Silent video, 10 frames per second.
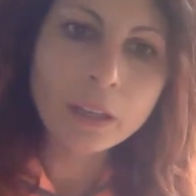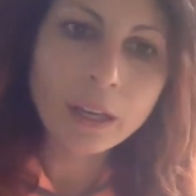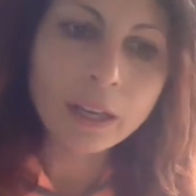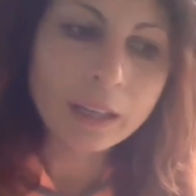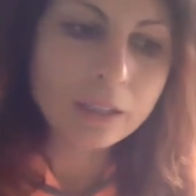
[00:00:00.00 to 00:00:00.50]

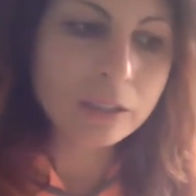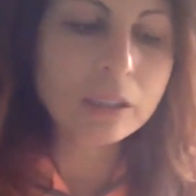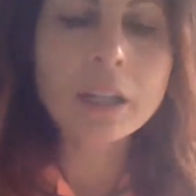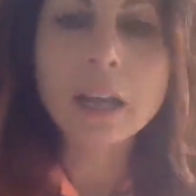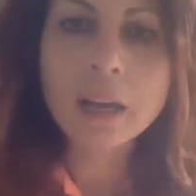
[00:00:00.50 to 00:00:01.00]
And
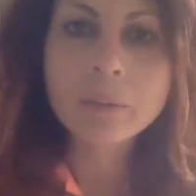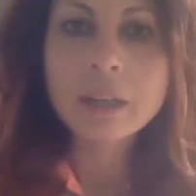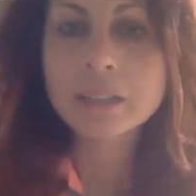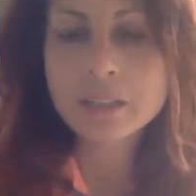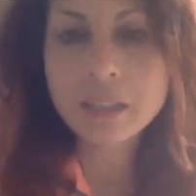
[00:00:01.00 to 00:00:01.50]
I'm
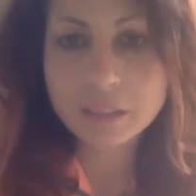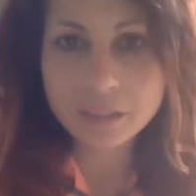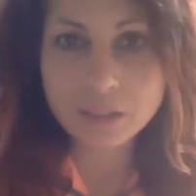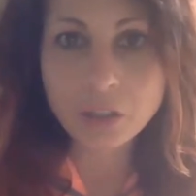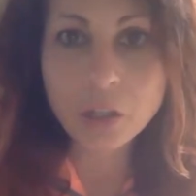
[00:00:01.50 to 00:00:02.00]
not saying this
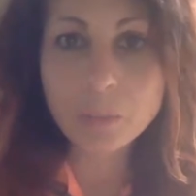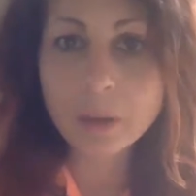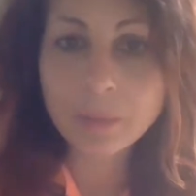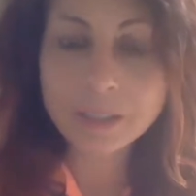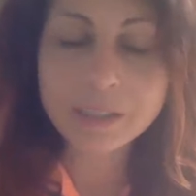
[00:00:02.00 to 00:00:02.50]
is all about
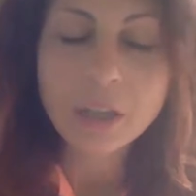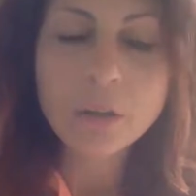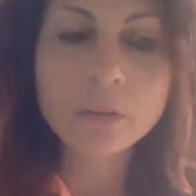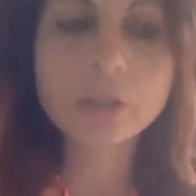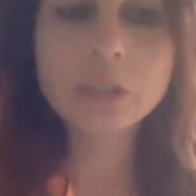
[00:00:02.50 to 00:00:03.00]

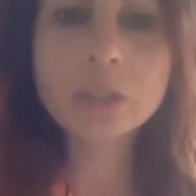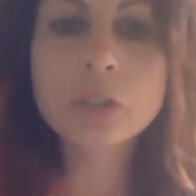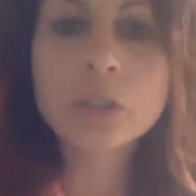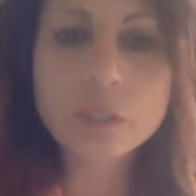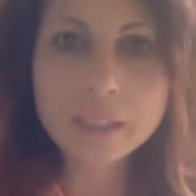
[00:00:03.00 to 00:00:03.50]
myself, because it's
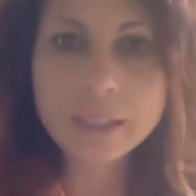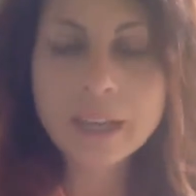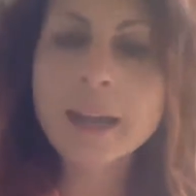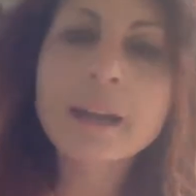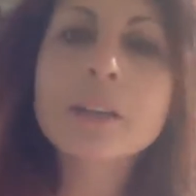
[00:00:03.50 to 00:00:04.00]
certainly
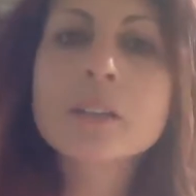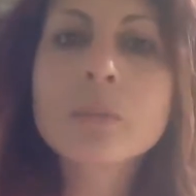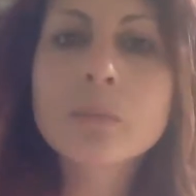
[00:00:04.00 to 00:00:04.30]
not,